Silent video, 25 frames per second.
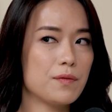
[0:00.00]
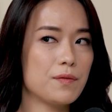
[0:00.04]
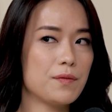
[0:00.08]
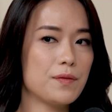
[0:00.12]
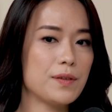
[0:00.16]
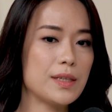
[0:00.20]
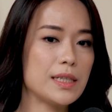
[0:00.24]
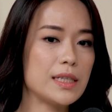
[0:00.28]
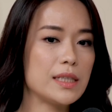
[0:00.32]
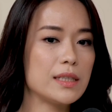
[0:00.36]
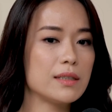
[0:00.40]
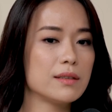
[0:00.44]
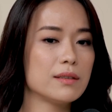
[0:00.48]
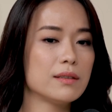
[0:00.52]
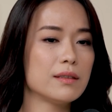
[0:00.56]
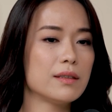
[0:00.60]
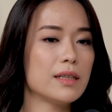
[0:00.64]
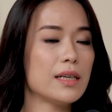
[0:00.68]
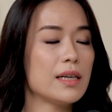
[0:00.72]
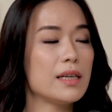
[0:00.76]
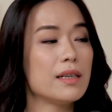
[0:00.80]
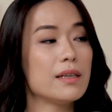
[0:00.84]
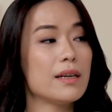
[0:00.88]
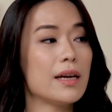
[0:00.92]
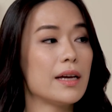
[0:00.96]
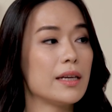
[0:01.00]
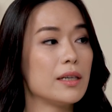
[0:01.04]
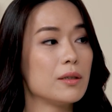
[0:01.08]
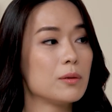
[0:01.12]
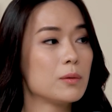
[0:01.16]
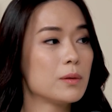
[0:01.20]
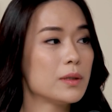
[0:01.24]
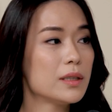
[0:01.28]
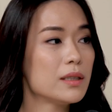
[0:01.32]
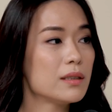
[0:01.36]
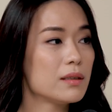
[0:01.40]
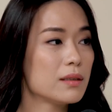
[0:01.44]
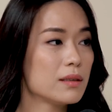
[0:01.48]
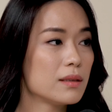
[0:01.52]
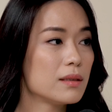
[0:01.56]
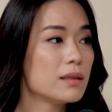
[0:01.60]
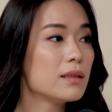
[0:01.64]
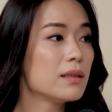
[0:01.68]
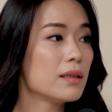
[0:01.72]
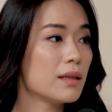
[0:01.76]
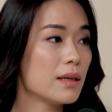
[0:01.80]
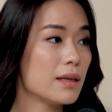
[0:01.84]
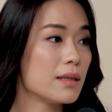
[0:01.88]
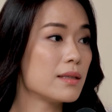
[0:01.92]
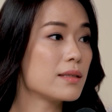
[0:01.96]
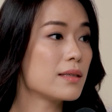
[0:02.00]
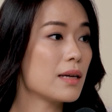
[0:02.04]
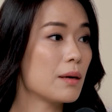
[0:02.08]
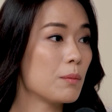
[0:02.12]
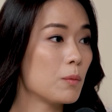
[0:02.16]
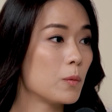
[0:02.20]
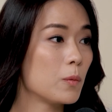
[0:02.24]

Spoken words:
feel inadequate in some